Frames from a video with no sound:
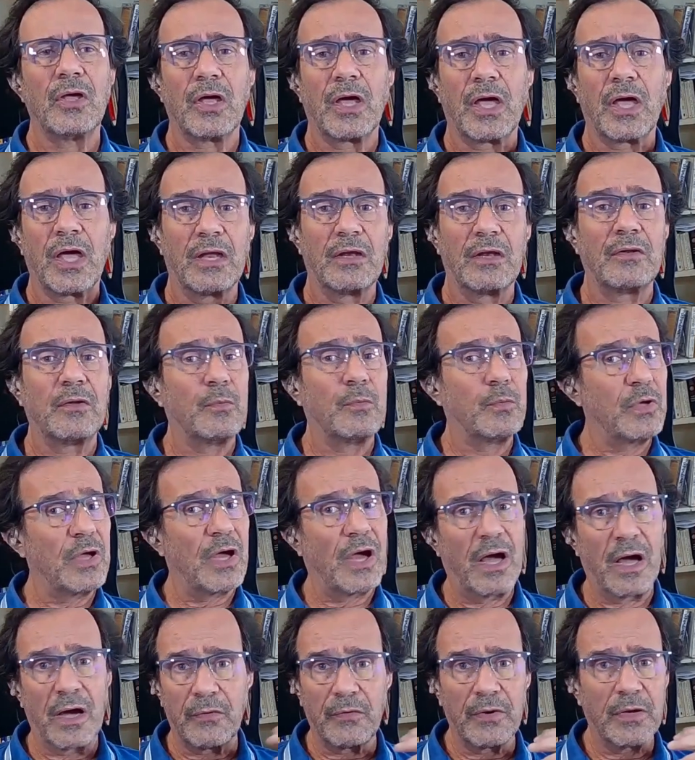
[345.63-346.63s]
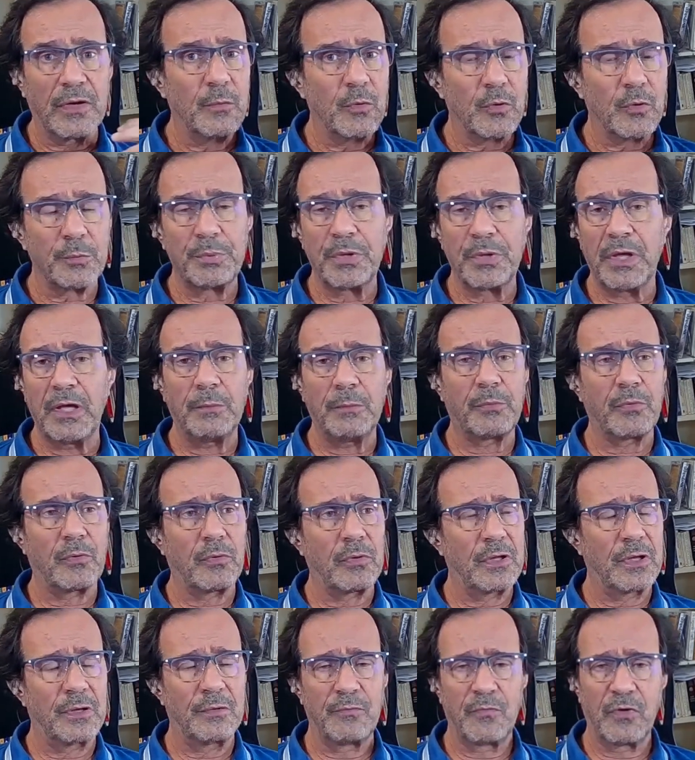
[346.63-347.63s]
and we're hiring more
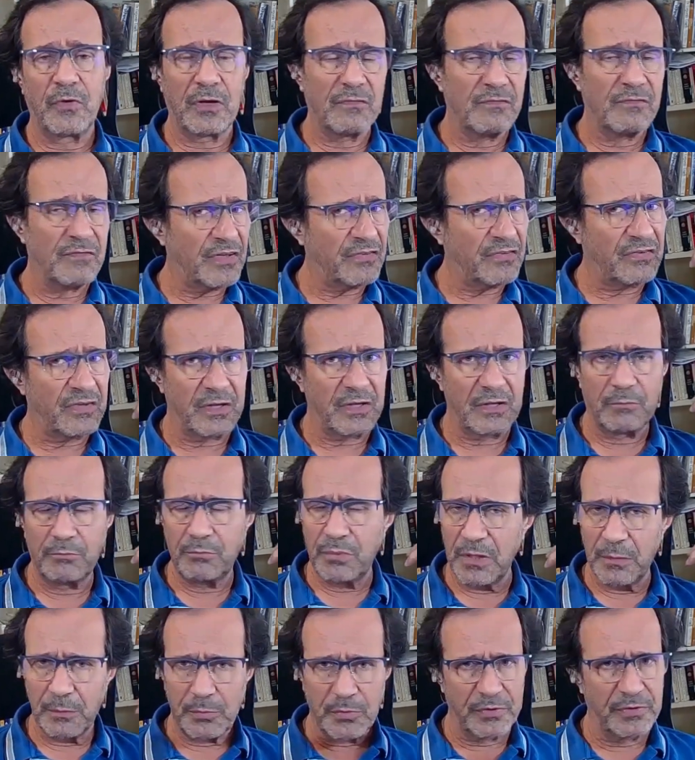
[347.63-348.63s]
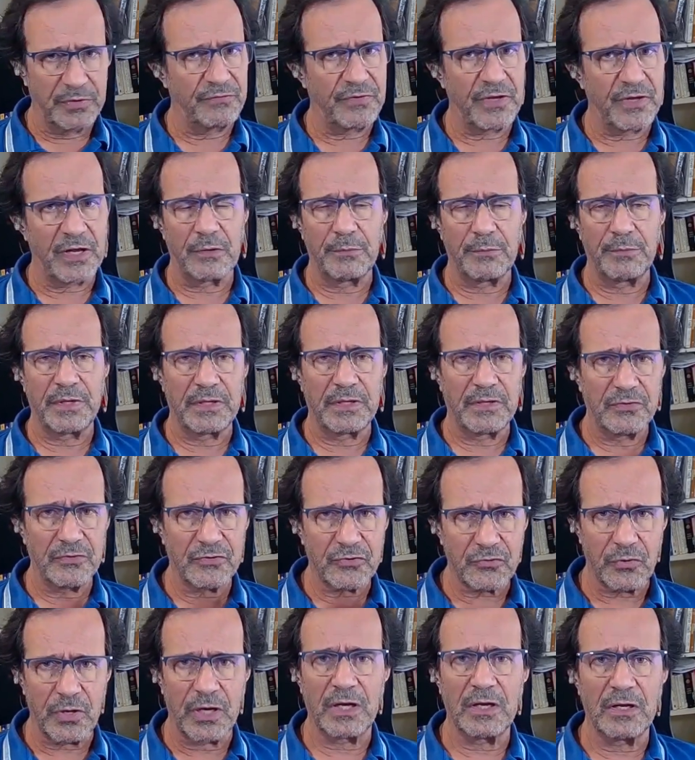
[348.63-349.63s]
people, and we're investing in people development and
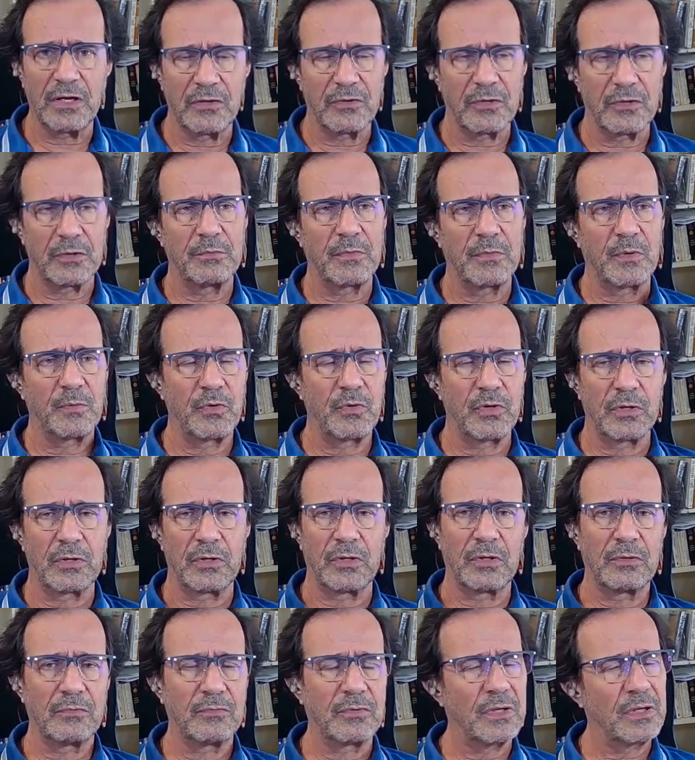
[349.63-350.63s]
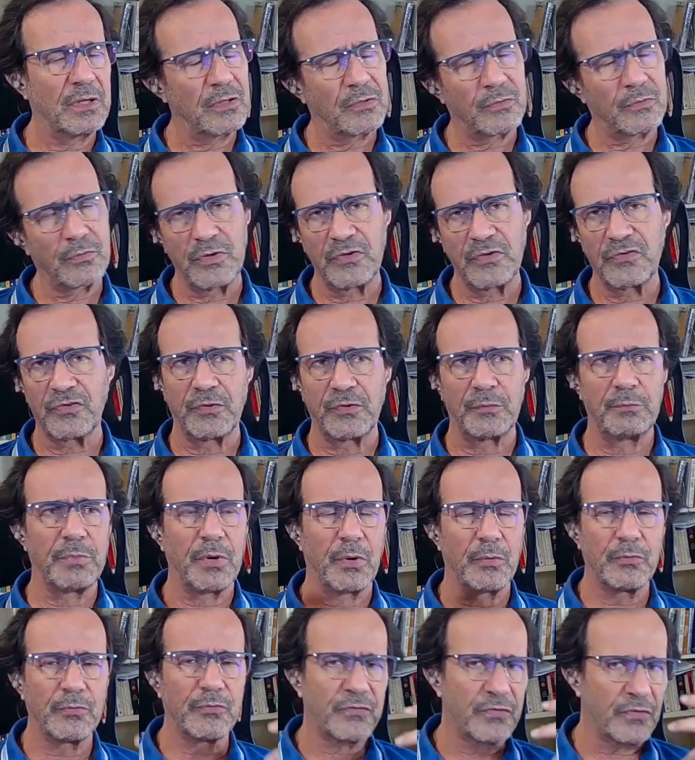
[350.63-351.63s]
training them, and we're going to increase the
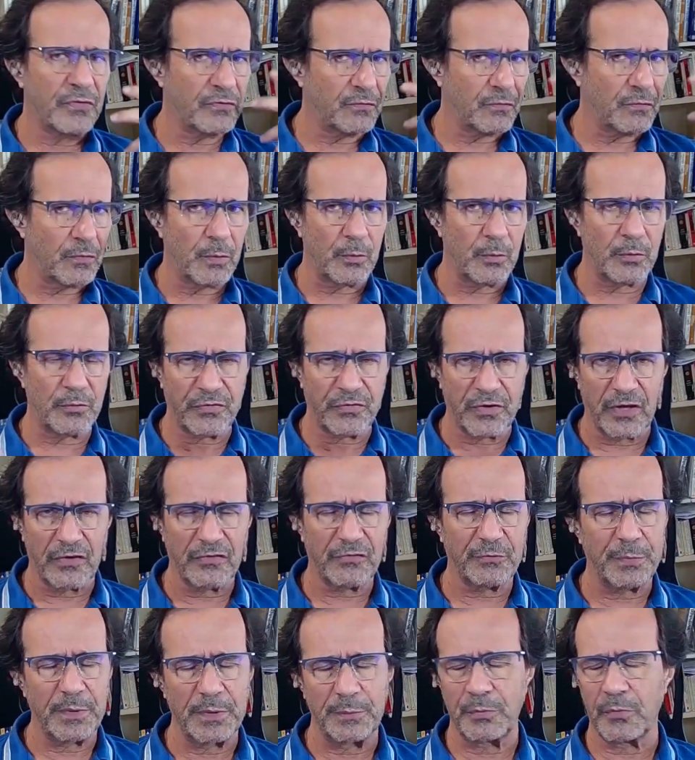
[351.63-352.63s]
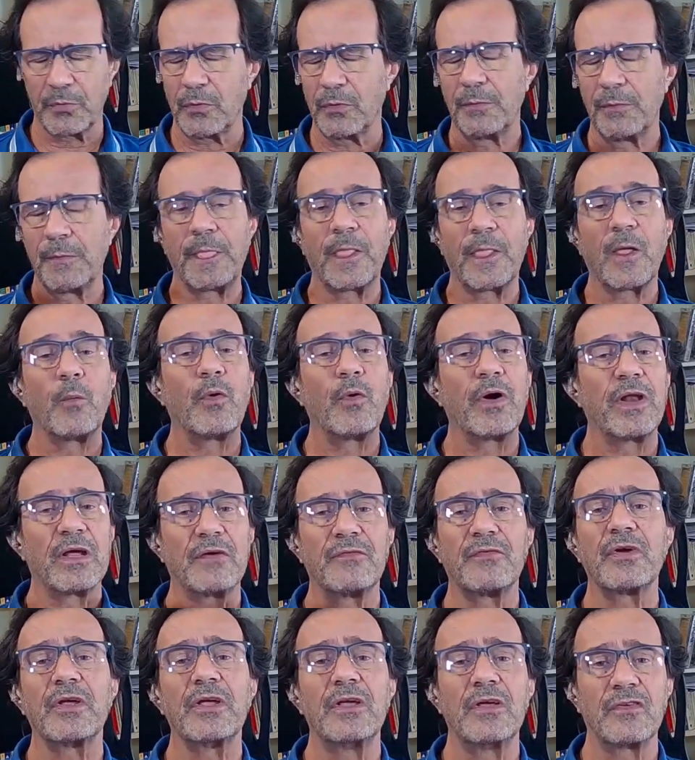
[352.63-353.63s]
bonuses for our salespeople.
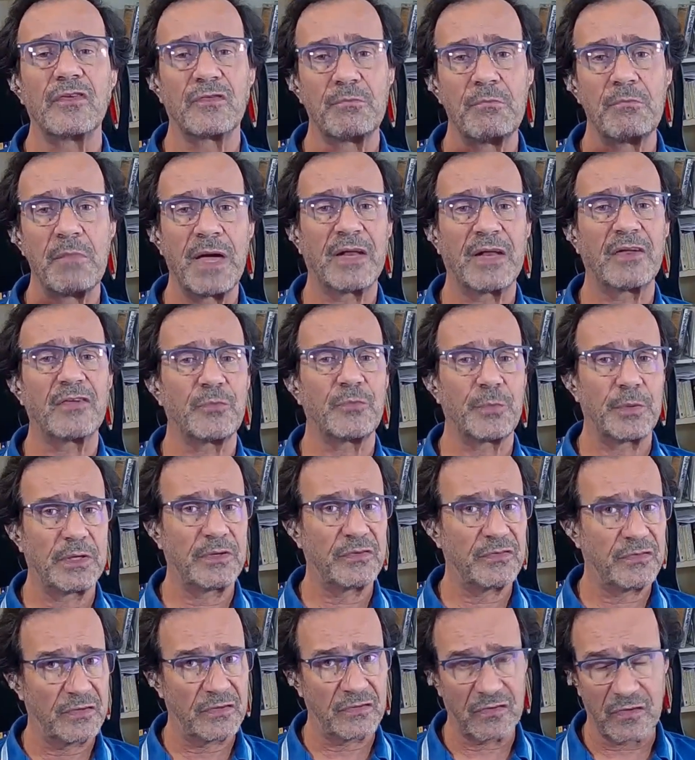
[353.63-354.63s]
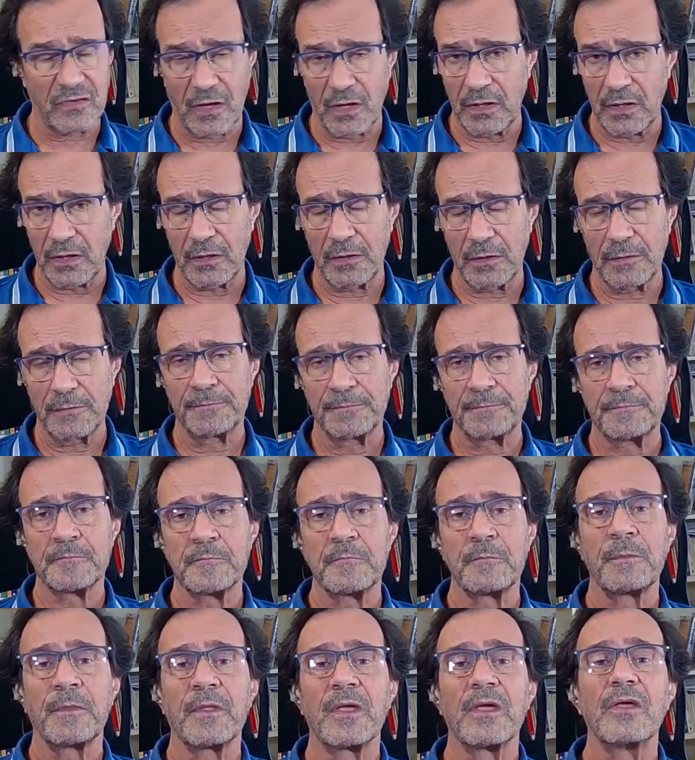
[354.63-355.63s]
Whatever is management is deciding.
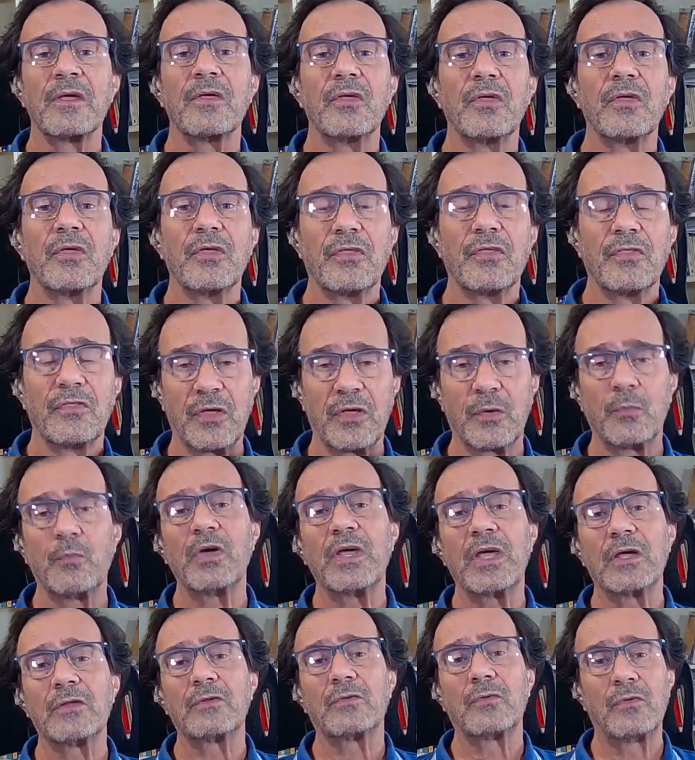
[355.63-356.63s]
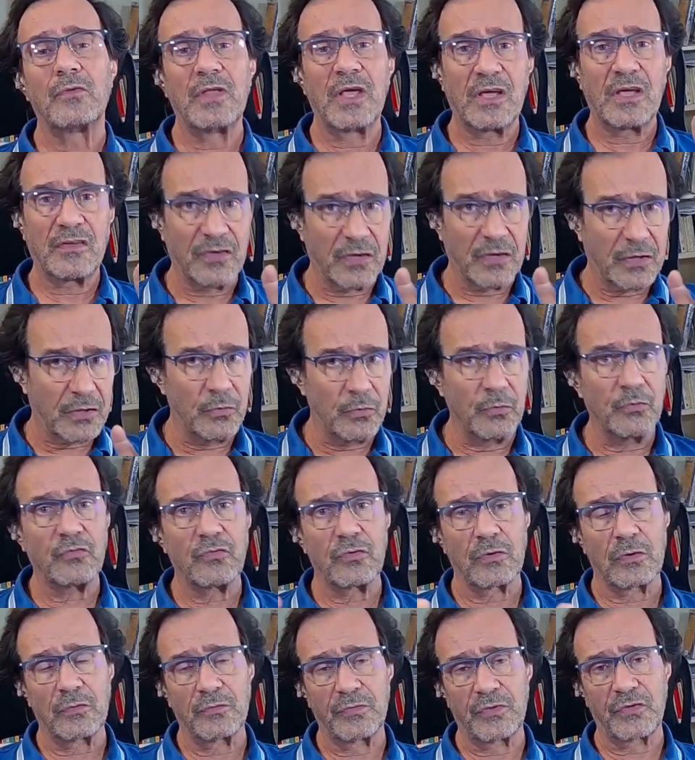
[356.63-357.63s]
Then we get to the
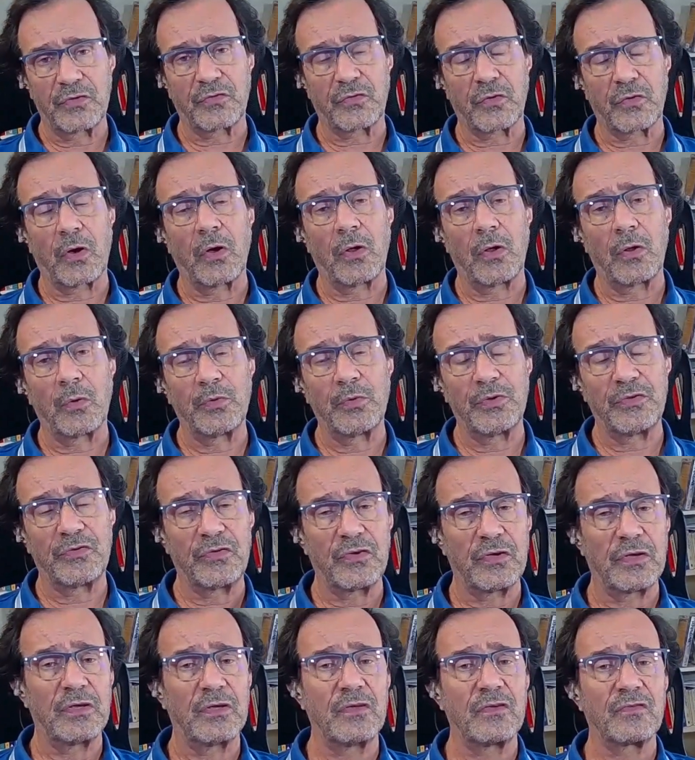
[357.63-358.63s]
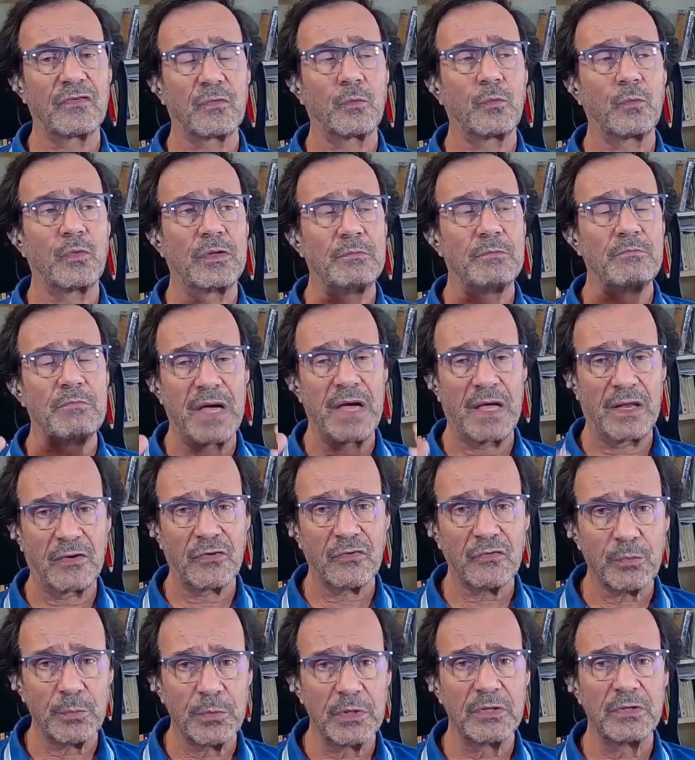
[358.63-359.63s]
execution of this all, which is when
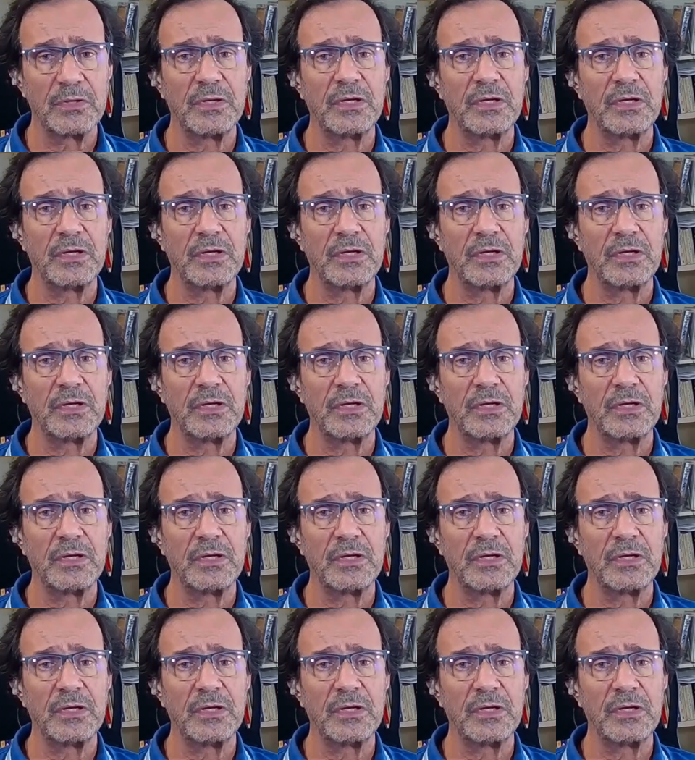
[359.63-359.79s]
management